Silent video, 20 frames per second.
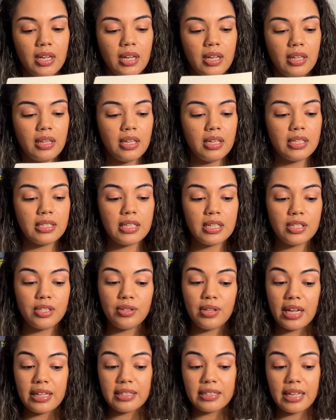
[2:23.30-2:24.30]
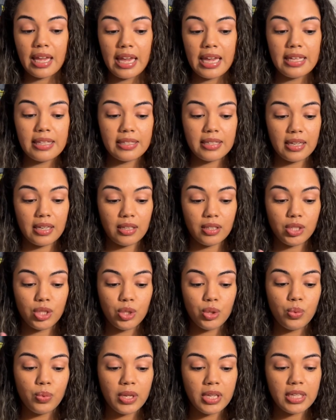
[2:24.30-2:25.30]
Then it says 2018,
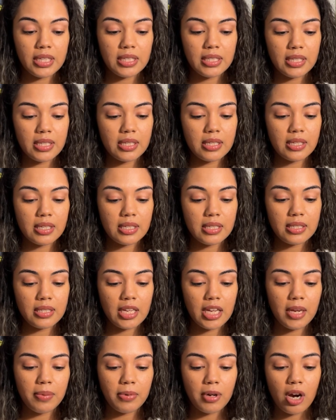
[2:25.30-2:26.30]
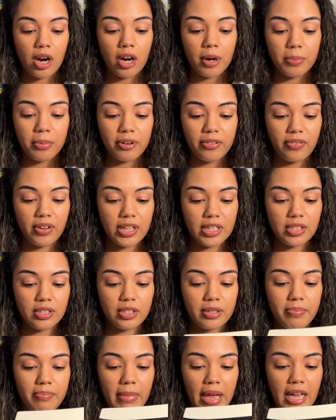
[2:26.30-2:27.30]
2 witnesses. Esteemed art professor
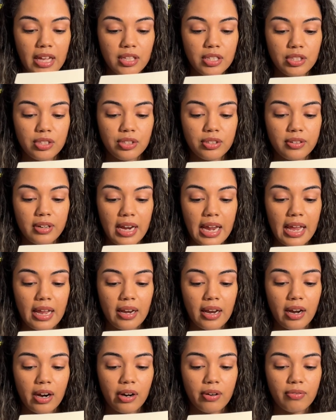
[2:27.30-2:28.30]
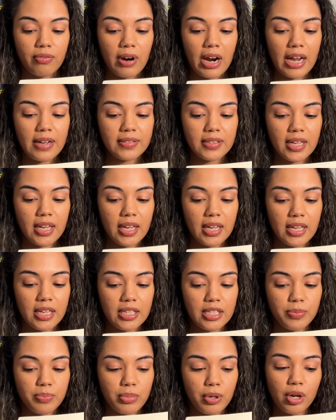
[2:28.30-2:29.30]
Max Durant arrives at
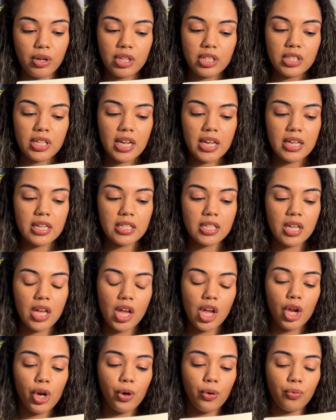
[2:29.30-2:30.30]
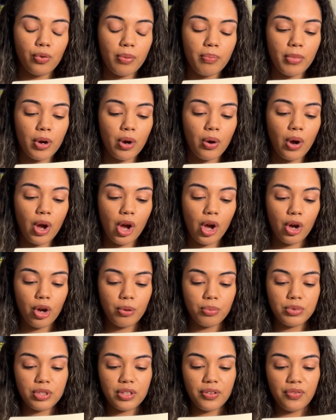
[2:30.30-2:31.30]
his protege's remote
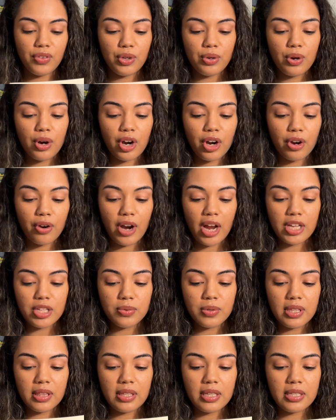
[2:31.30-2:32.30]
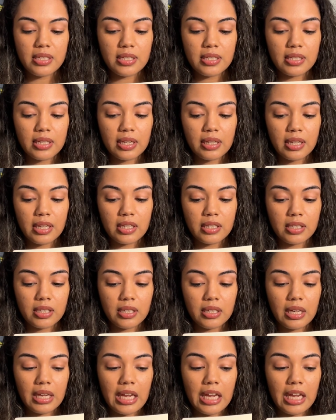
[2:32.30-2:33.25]
home to view her graduate thesis collection.